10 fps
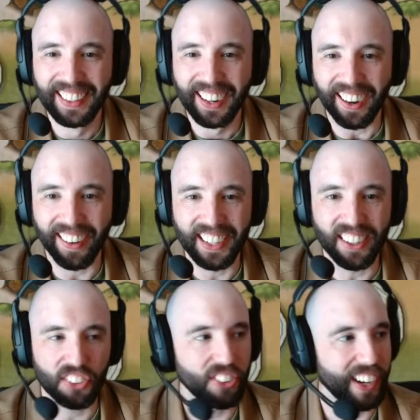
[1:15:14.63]
Alright,
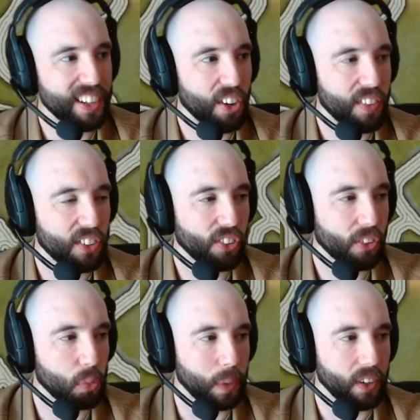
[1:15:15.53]
y'all, so I know this
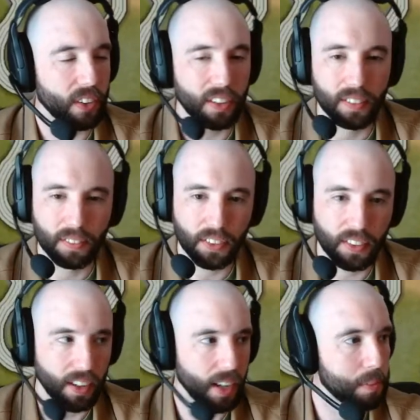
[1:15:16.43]
looks weird with
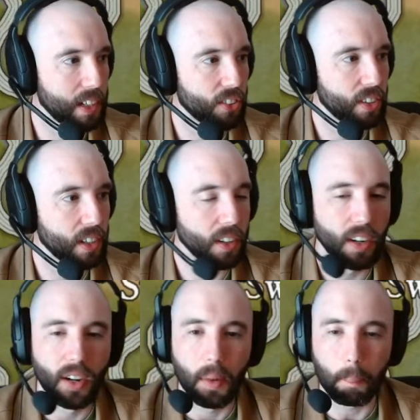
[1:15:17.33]
the emptiness in here,
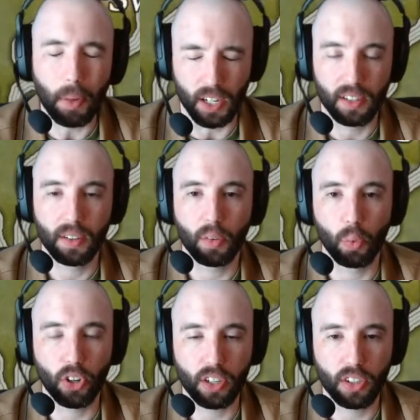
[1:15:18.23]
but
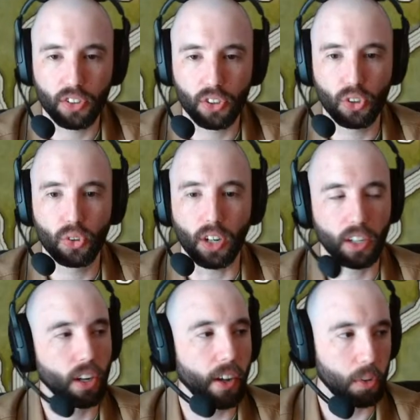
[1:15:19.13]
we're going to do a
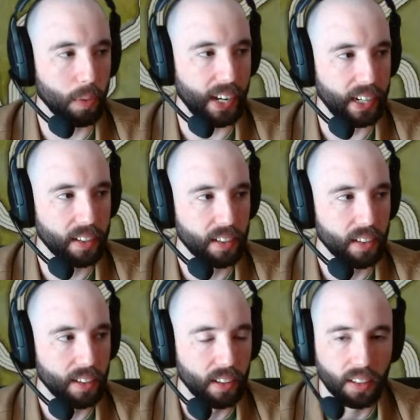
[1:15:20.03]
cutaway
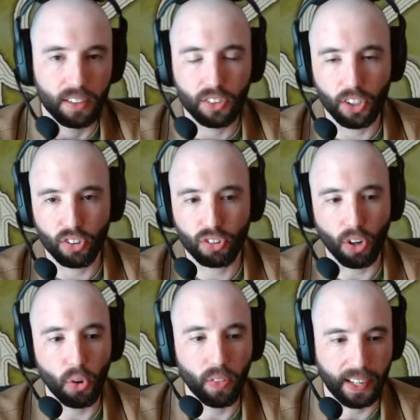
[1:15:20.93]
to
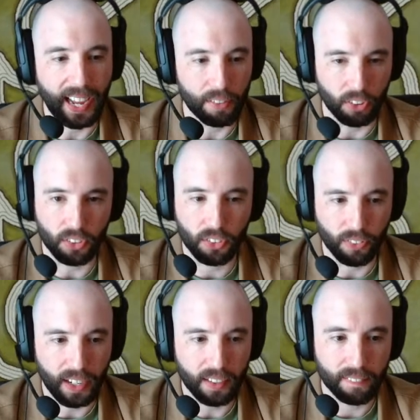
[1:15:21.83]
show the caverns,
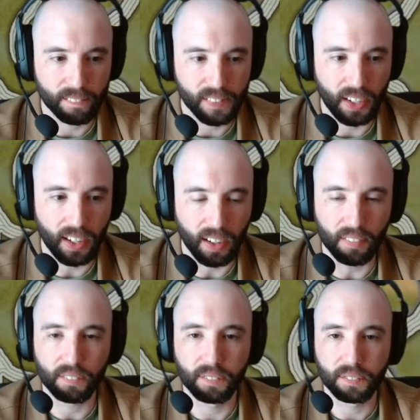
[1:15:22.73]
right?
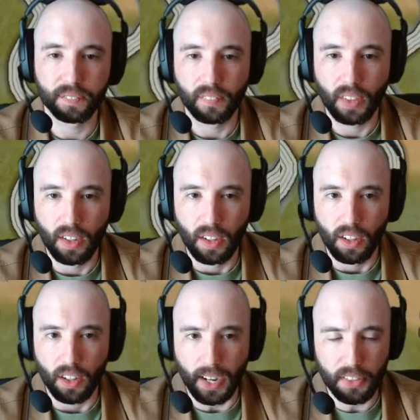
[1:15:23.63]

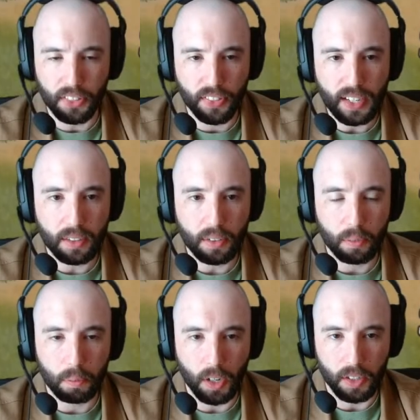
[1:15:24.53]
I think
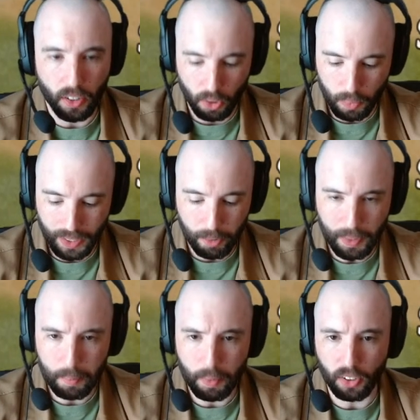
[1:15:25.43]
another way we
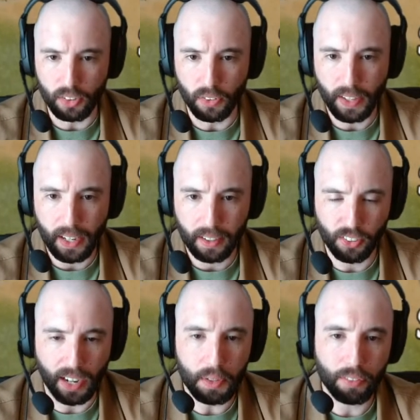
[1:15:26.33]
might be able to do that, because
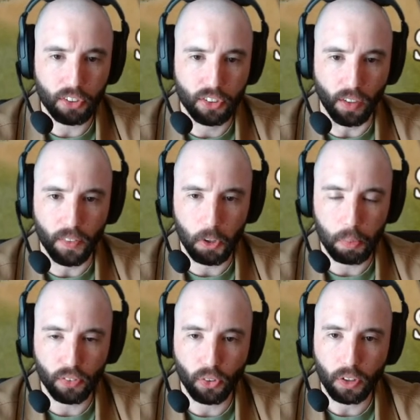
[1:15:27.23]
I've never done this
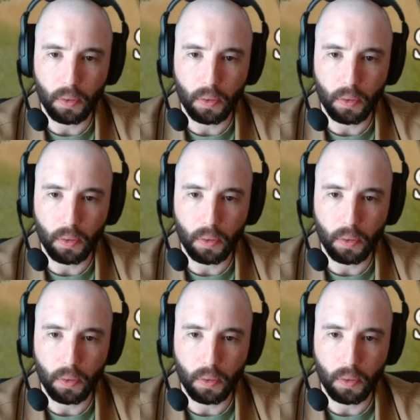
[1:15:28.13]
before,